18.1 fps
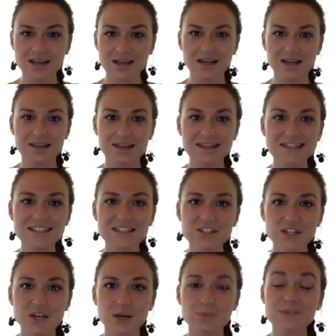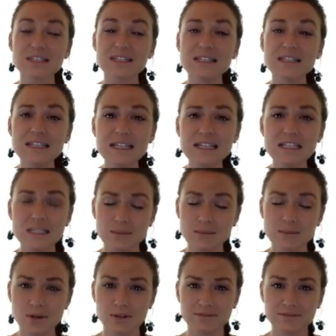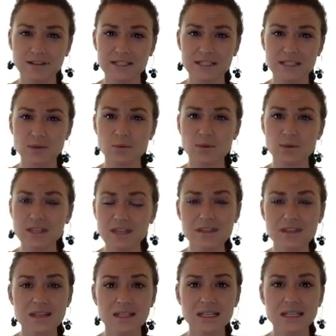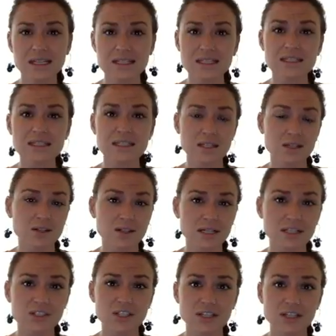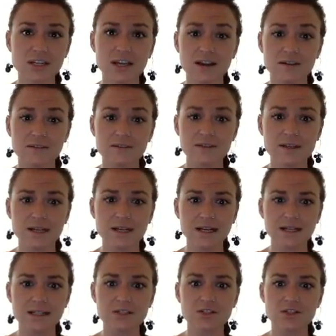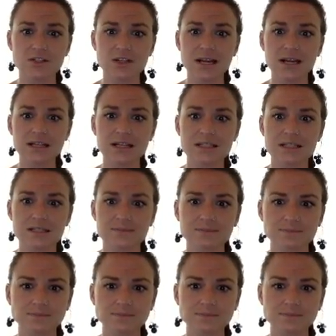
Uh, these terms need to be reflected within the consideration of the contract.